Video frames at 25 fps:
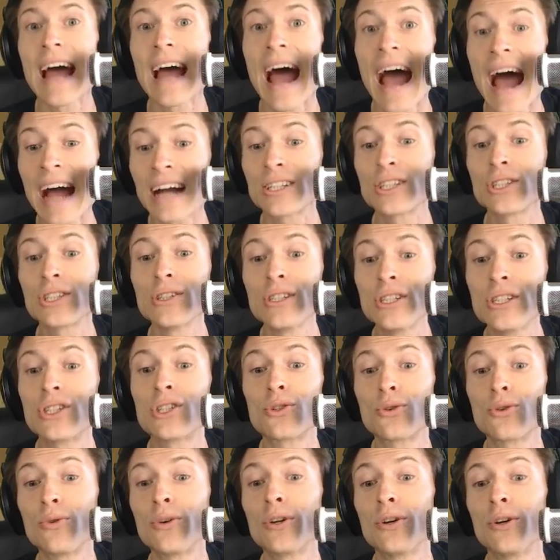actually
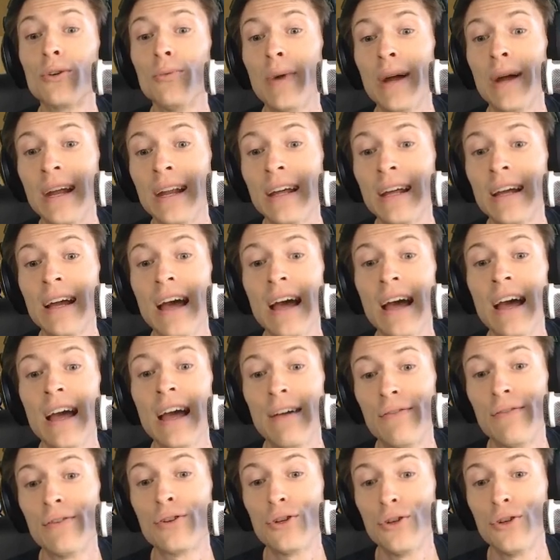store your rating
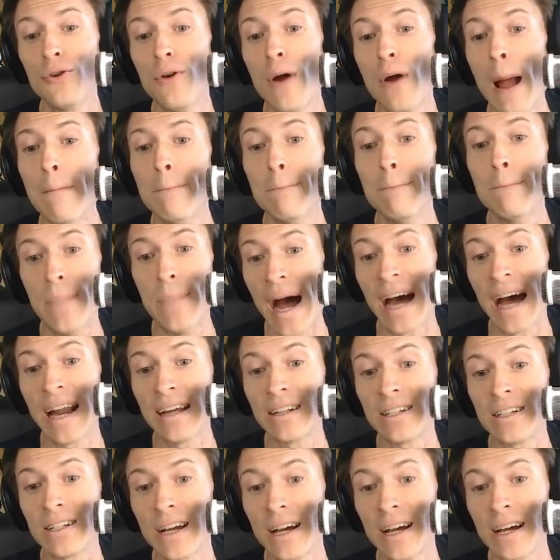if you're too bad
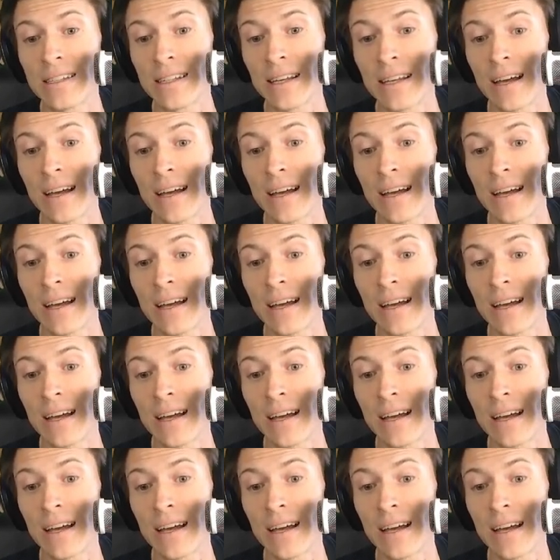at chess.